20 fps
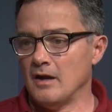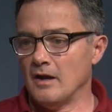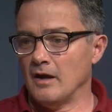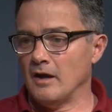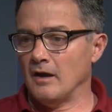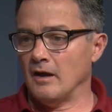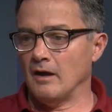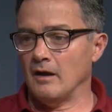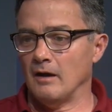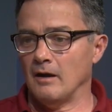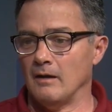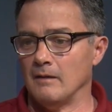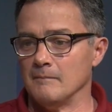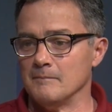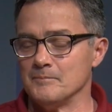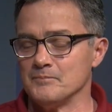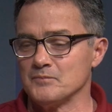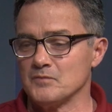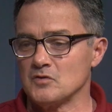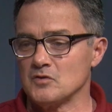
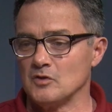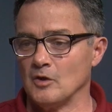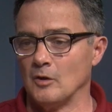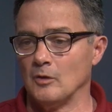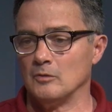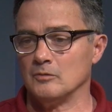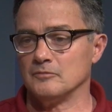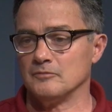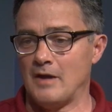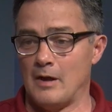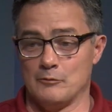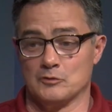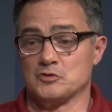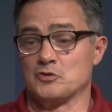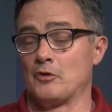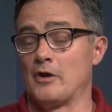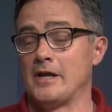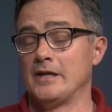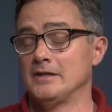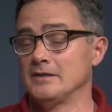So that was
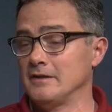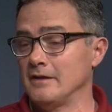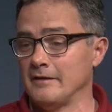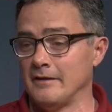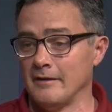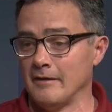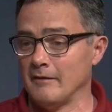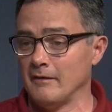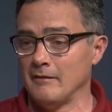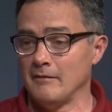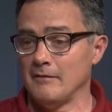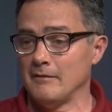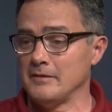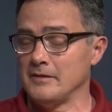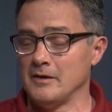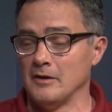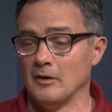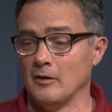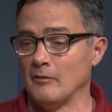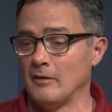great. I
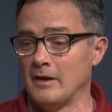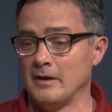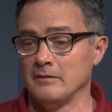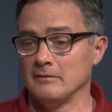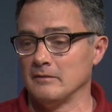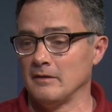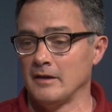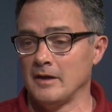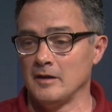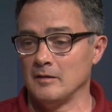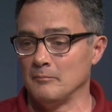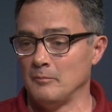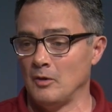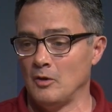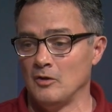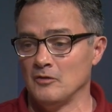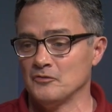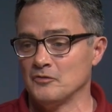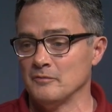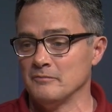had a
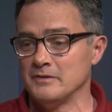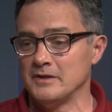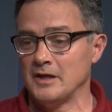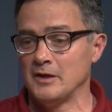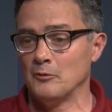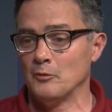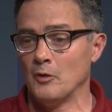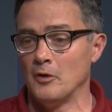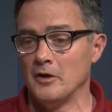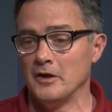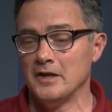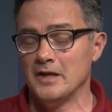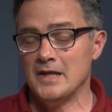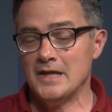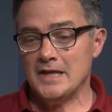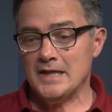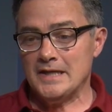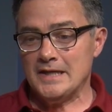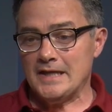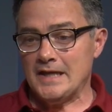ball from day
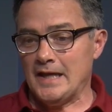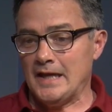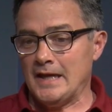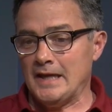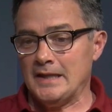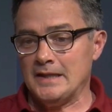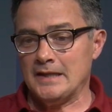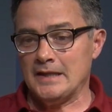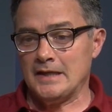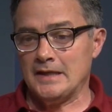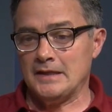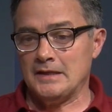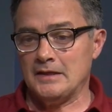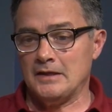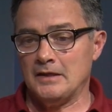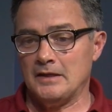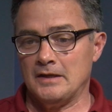one, and then